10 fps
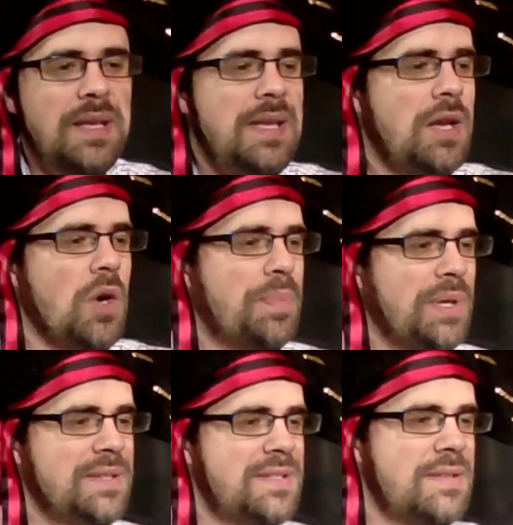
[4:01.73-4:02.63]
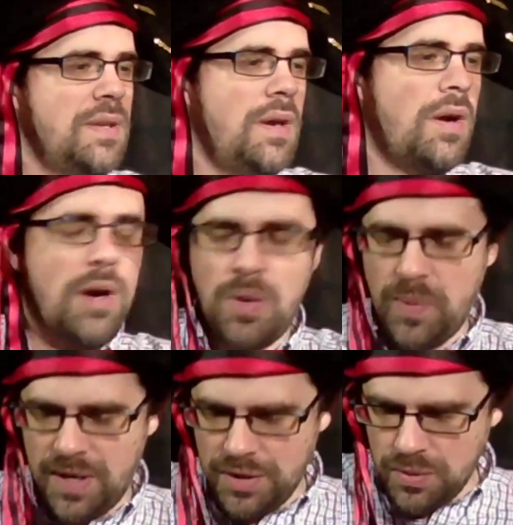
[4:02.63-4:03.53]
Eco prints are
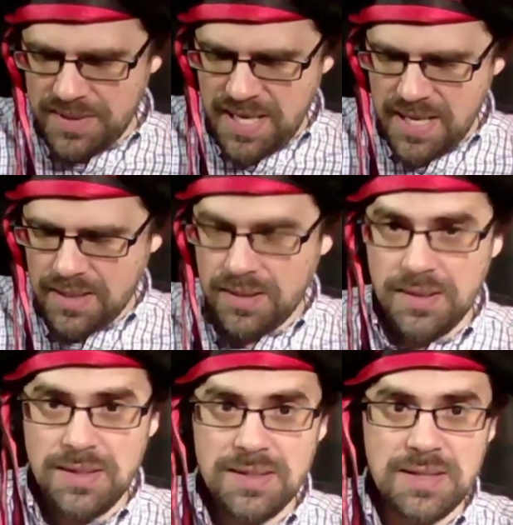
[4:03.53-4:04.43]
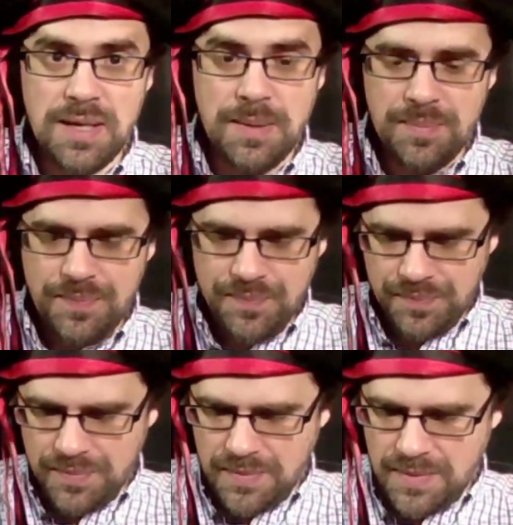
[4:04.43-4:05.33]
where you take some
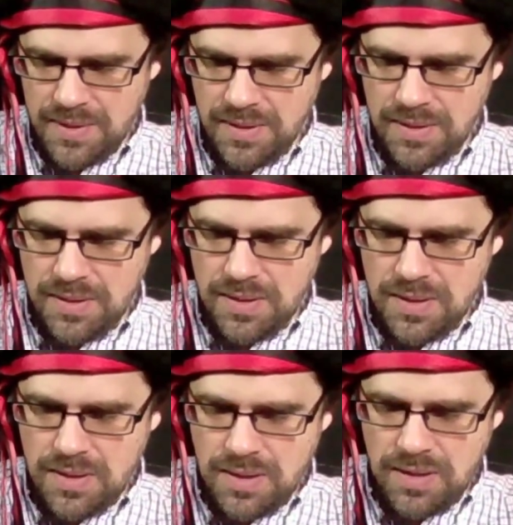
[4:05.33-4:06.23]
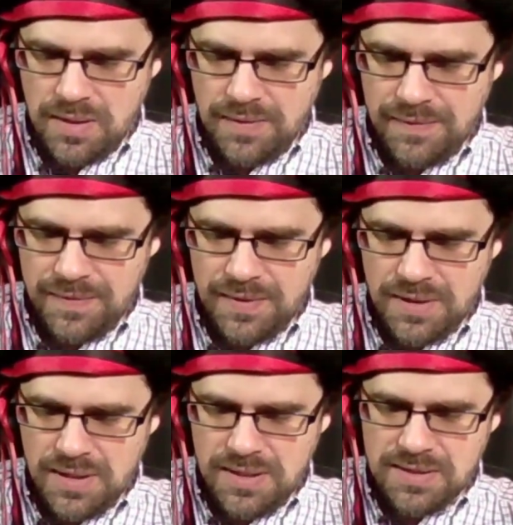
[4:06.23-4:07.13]

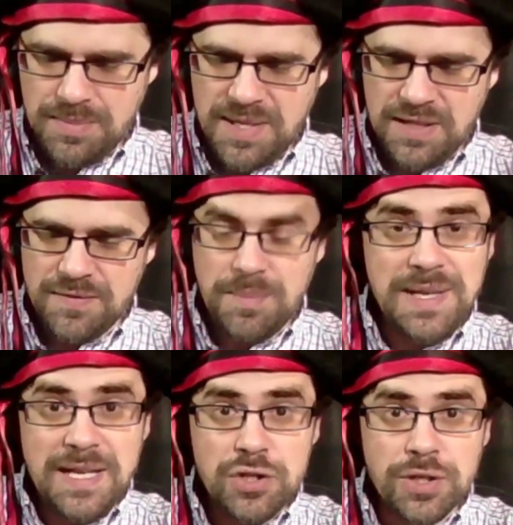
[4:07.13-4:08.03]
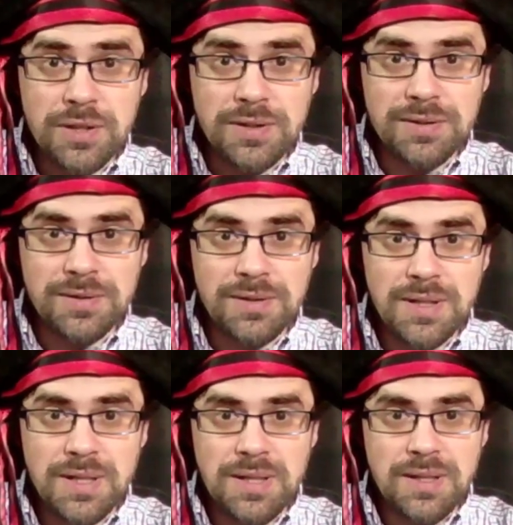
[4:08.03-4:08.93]
things from nature.
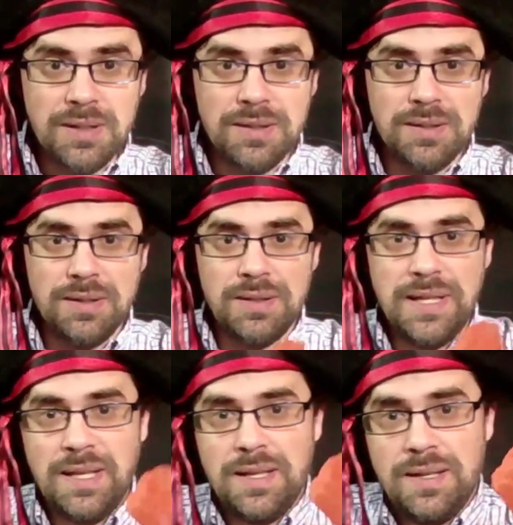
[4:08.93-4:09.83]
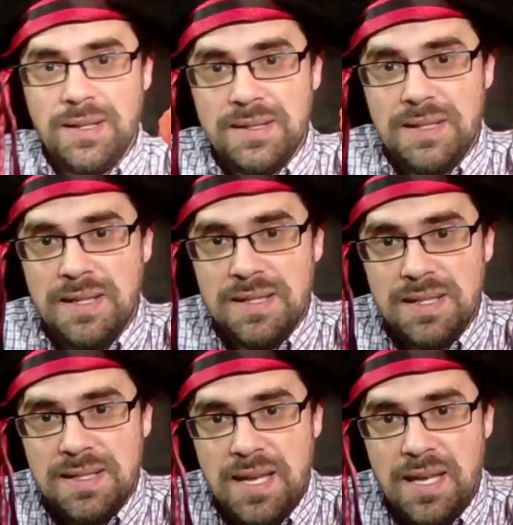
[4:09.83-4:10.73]
Like, so this
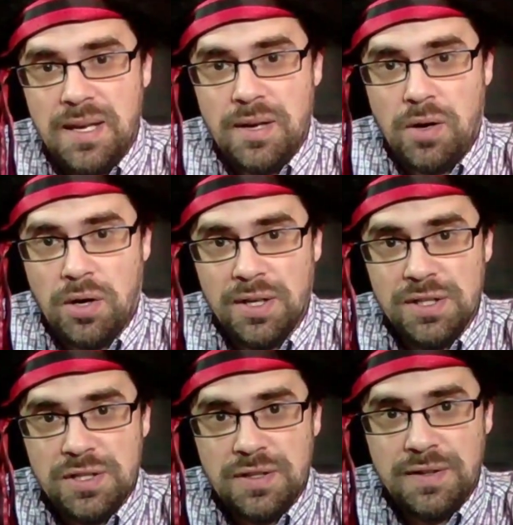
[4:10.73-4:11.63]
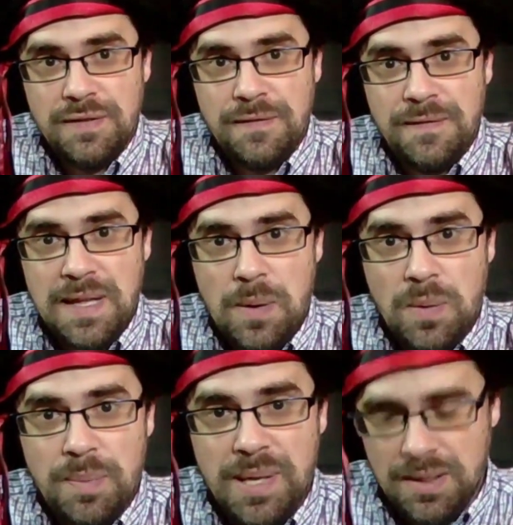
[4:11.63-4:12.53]
is a orange
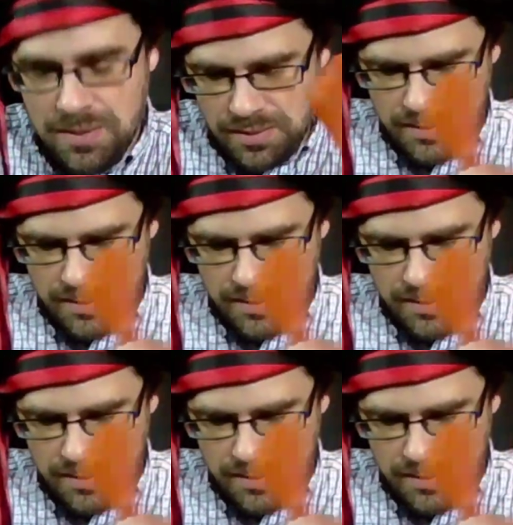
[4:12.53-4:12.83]
flower petal.